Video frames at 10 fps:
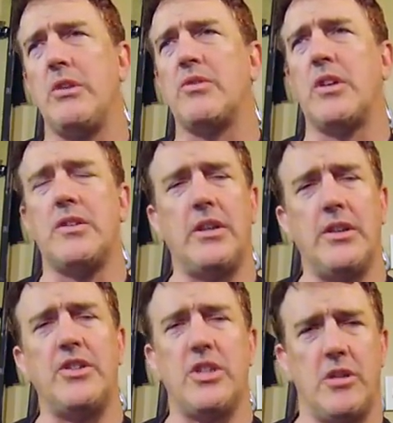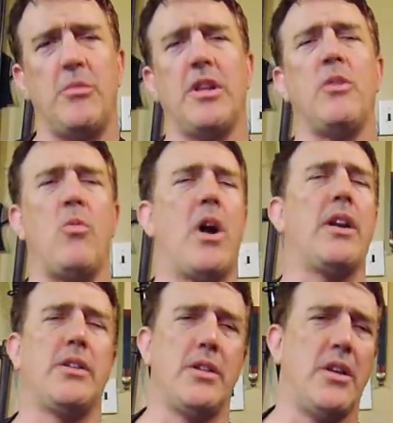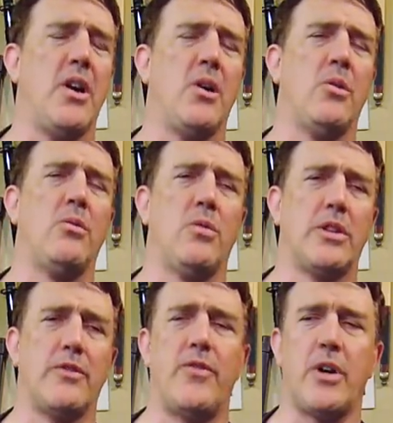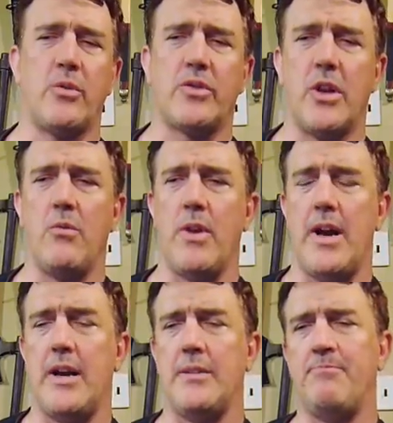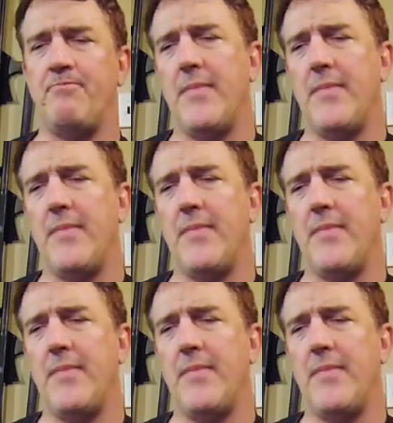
it was because he legitimately wanted to know what the fuck was going on.